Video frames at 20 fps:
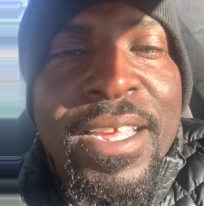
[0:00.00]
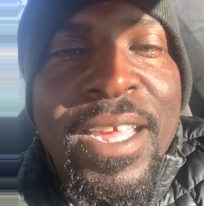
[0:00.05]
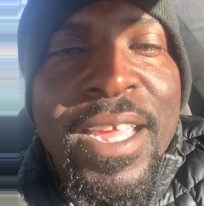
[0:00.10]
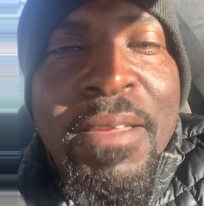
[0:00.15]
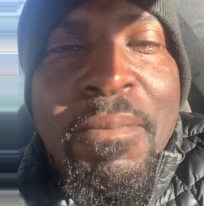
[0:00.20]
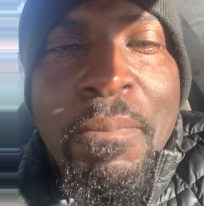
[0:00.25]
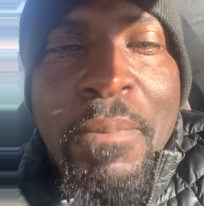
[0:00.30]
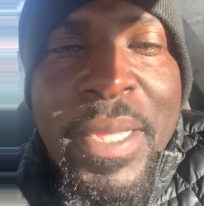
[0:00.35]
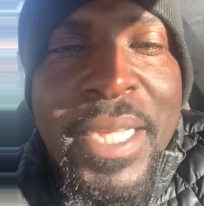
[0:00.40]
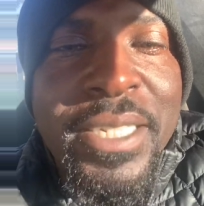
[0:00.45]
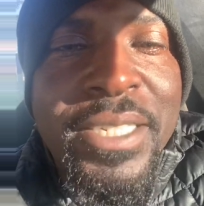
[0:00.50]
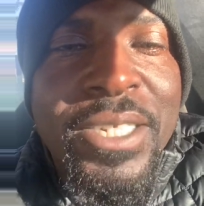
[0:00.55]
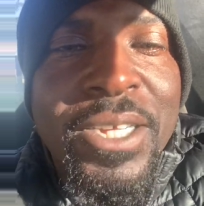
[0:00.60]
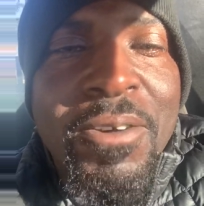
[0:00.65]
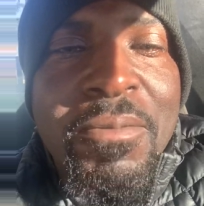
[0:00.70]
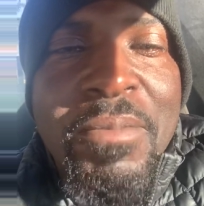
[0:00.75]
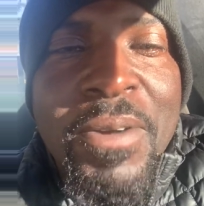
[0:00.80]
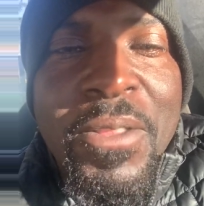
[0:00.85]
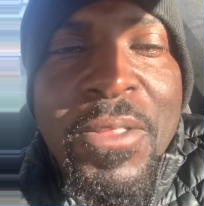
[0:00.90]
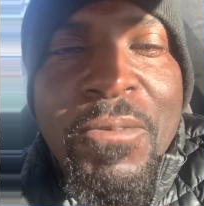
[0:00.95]
and beat your
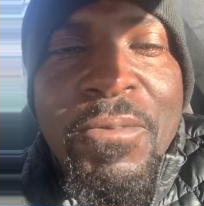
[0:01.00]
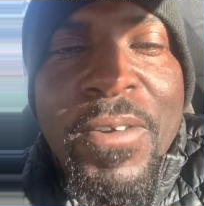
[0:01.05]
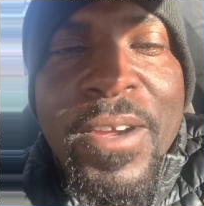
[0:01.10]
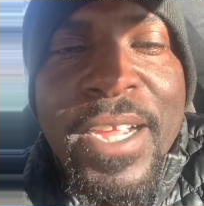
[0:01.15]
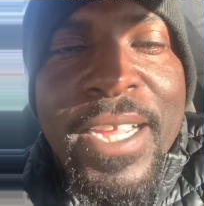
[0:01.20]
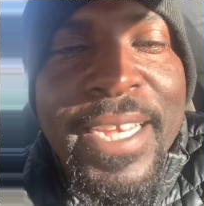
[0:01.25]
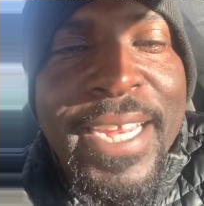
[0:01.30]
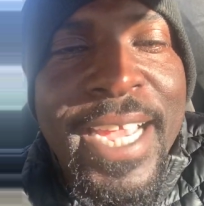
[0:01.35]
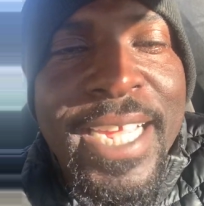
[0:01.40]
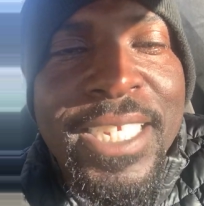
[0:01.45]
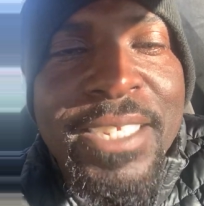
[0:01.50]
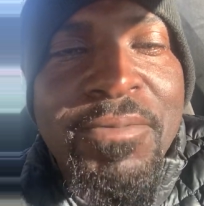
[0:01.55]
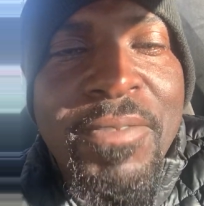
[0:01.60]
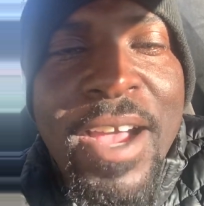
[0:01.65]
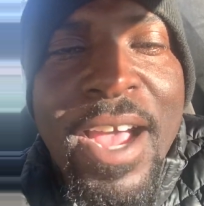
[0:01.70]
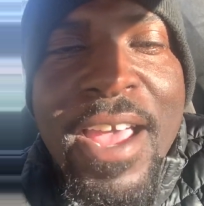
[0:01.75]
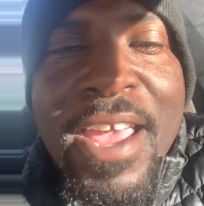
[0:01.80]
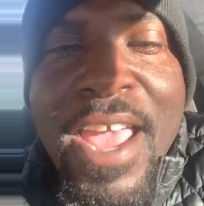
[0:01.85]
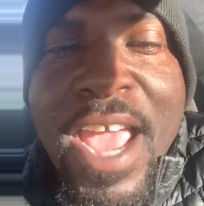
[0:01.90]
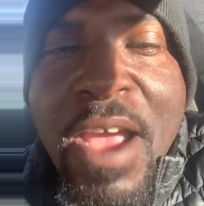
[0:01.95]
motherfucking ass if
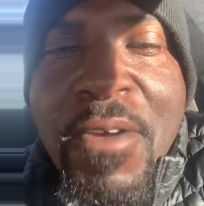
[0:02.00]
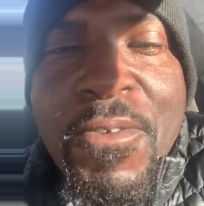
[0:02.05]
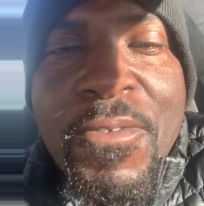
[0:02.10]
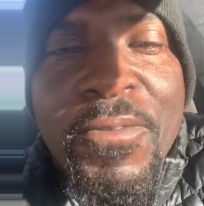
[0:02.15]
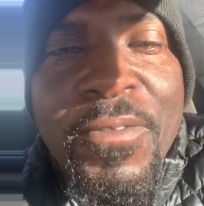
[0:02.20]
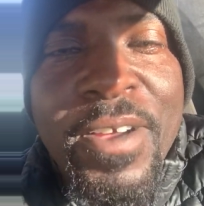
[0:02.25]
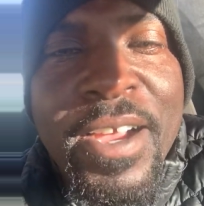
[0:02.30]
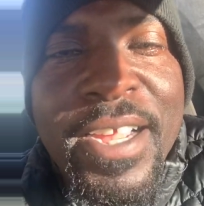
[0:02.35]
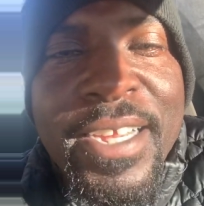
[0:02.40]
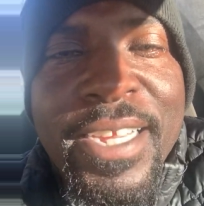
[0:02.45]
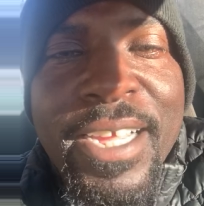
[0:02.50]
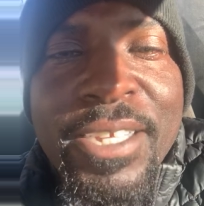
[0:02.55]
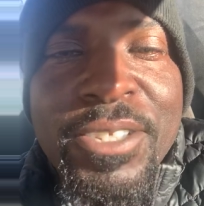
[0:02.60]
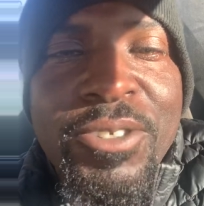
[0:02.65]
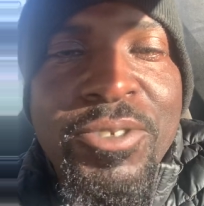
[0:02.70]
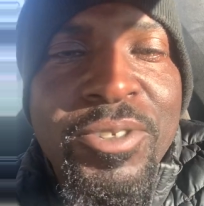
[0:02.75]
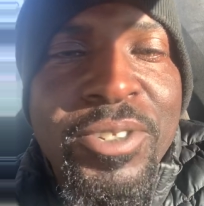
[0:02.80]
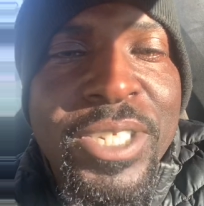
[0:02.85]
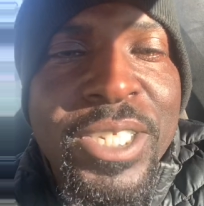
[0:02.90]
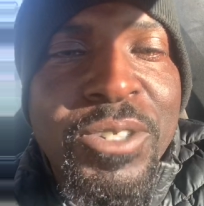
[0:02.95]
I ever find out
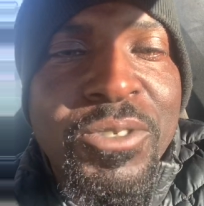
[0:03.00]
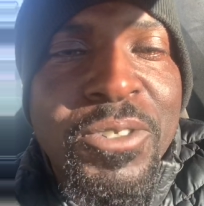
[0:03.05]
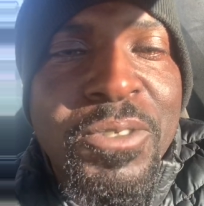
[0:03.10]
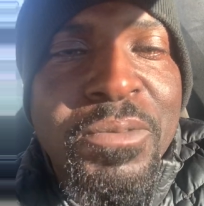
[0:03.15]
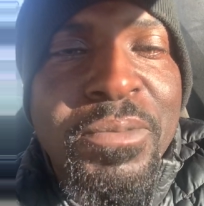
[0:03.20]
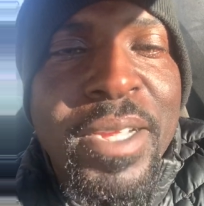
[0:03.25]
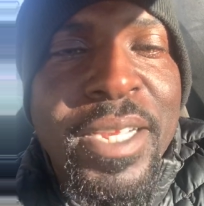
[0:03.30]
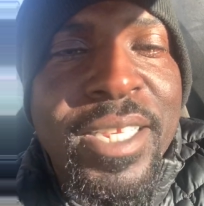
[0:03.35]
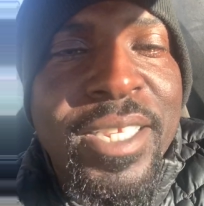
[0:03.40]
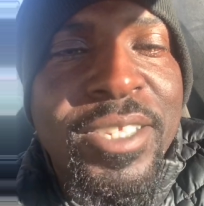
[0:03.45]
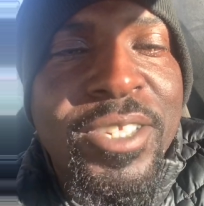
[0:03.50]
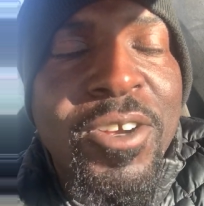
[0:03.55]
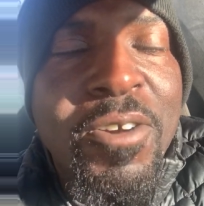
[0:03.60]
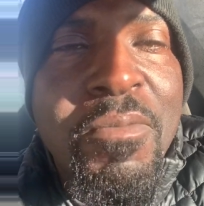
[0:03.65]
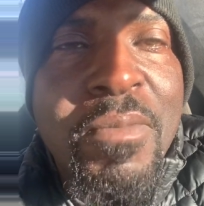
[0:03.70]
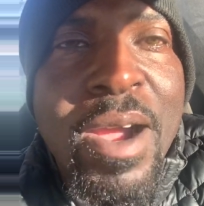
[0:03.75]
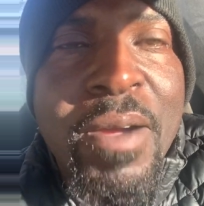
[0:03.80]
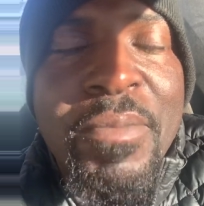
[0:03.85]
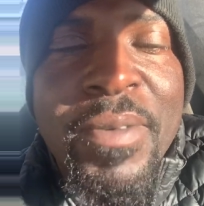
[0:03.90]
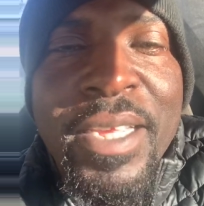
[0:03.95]
you disrespected your
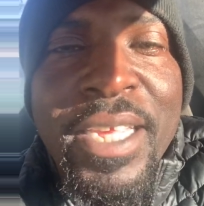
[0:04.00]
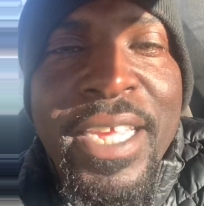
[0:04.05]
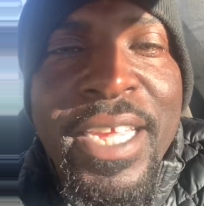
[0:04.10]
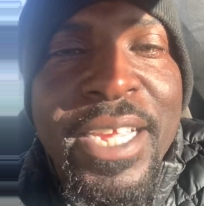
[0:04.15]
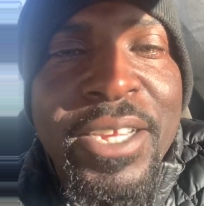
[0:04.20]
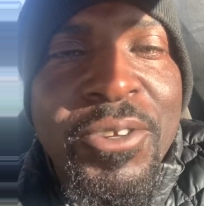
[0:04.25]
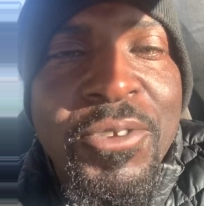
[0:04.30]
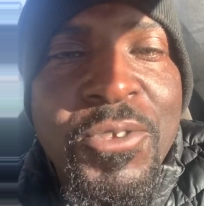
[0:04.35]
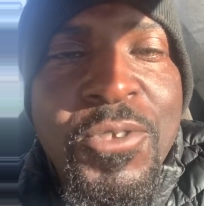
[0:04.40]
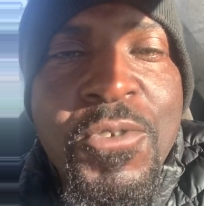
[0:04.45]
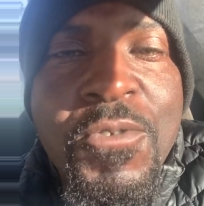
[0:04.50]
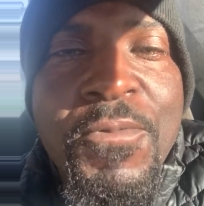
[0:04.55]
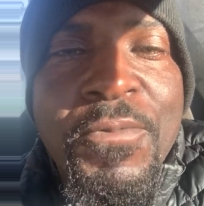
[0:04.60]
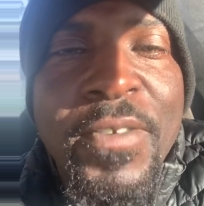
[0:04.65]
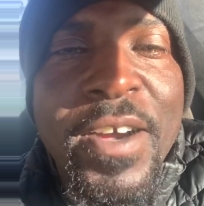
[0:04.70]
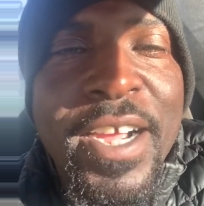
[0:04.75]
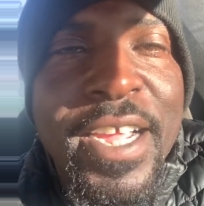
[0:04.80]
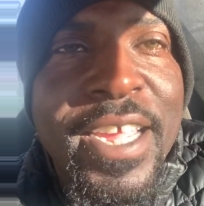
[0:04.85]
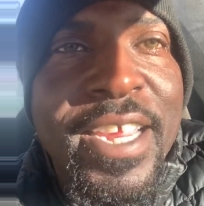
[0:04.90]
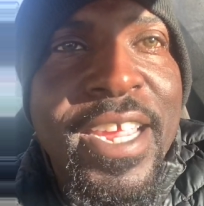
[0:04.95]
mama again. Do you
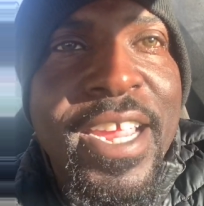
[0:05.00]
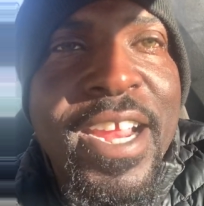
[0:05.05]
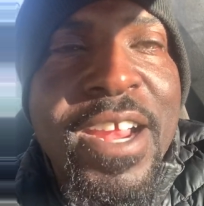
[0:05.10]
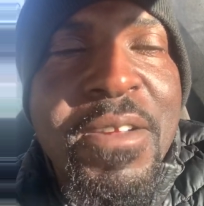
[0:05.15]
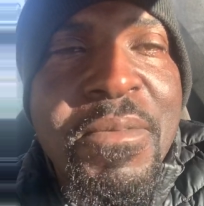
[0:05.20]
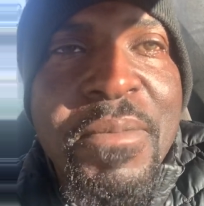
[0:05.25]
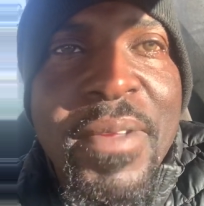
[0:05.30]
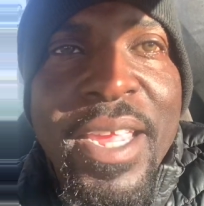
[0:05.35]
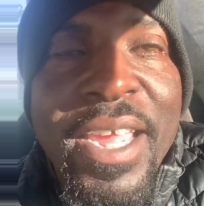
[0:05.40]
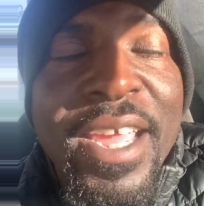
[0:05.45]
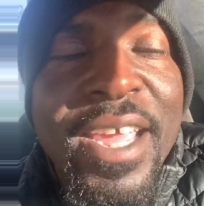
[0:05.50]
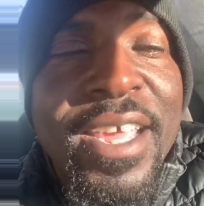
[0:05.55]
fucking hear me?